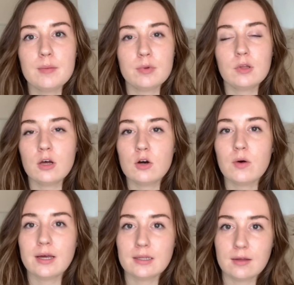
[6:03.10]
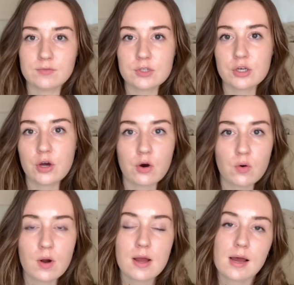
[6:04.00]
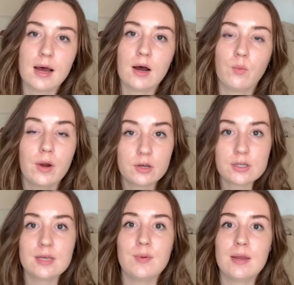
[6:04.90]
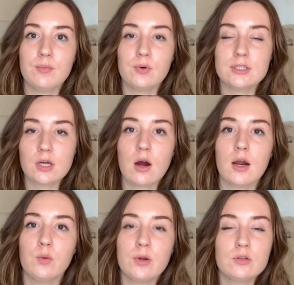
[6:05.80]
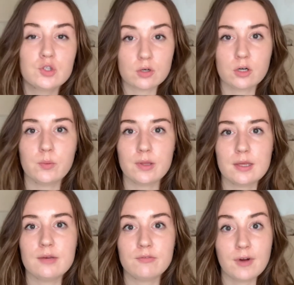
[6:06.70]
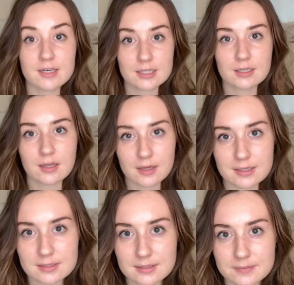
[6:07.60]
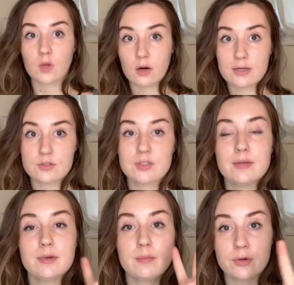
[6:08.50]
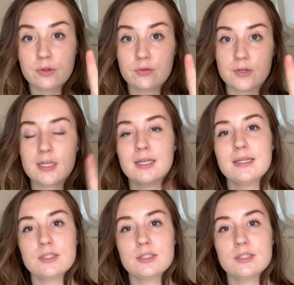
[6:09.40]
below. I'd love to know what your key pain points are, what you struggle with in finding clients. All right, so tip number 3 is